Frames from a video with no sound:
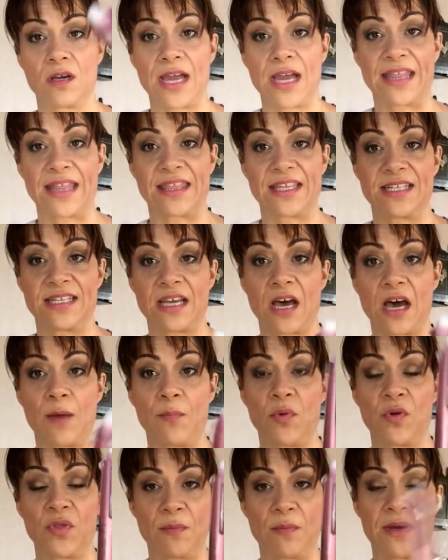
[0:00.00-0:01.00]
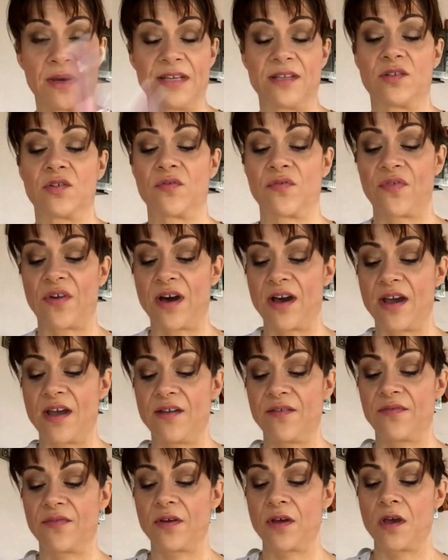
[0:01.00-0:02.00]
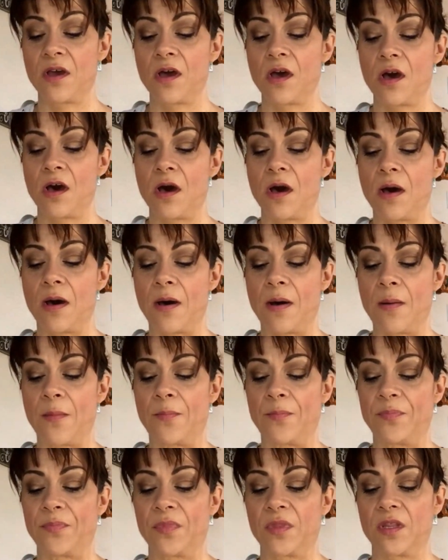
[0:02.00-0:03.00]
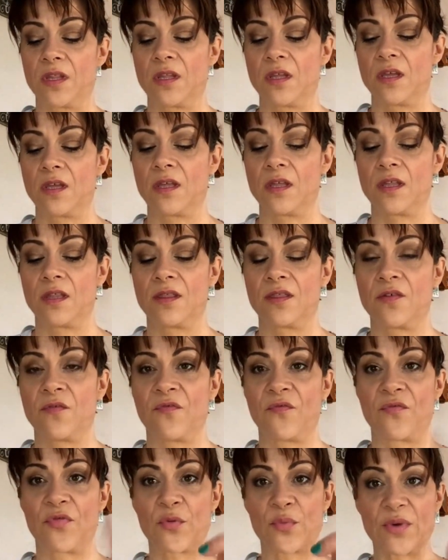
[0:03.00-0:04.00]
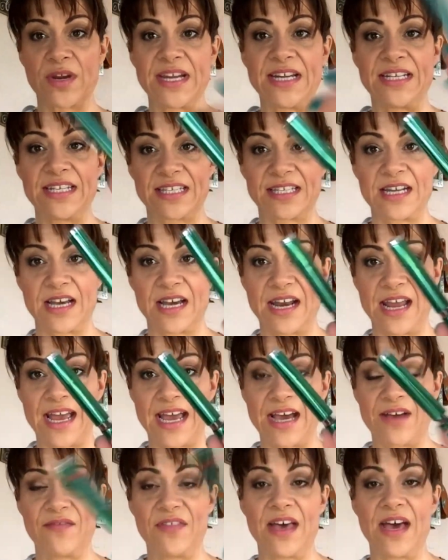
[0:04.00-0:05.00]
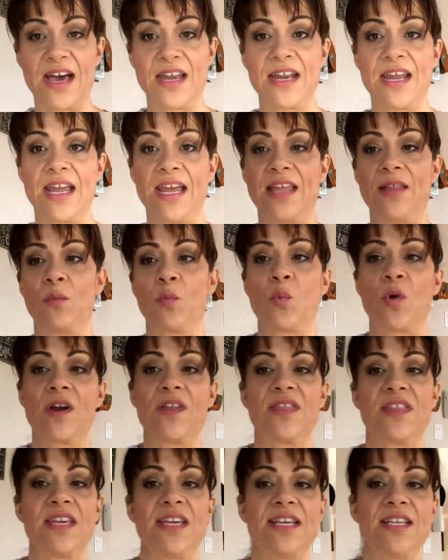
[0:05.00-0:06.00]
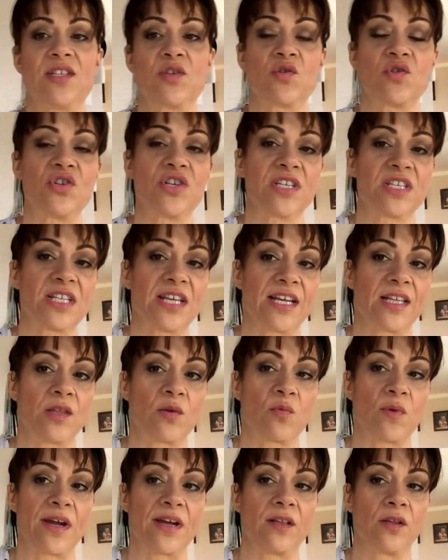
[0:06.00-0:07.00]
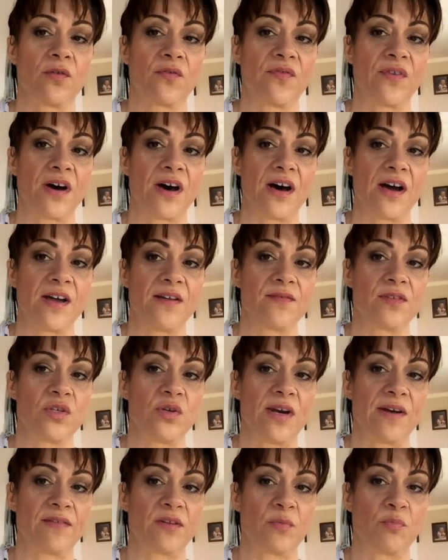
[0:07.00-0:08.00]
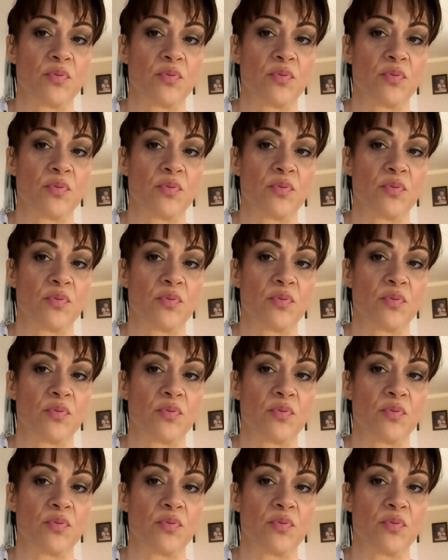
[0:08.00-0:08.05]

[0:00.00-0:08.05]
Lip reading: at the top on the Meister 5. The 3 does not have that, and where these are just like the regular 5s, you have to